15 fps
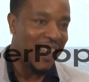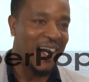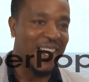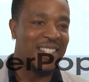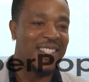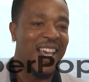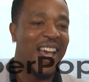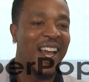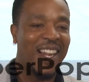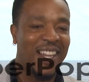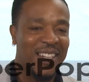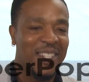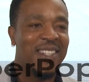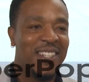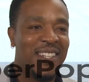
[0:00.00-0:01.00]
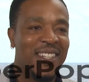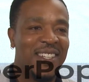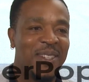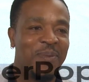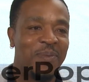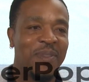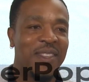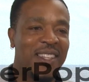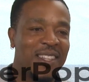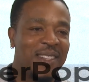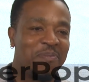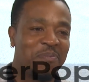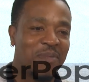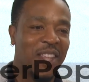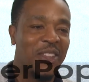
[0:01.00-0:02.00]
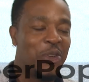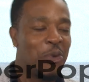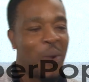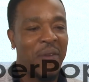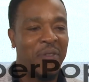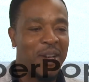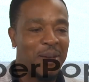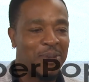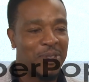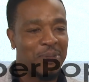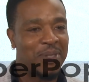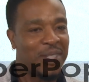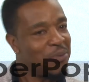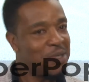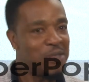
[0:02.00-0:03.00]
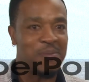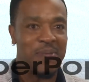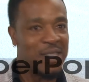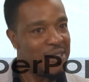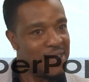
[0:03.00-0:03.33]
Exactly. When your wife comes home, she's like, "What have you been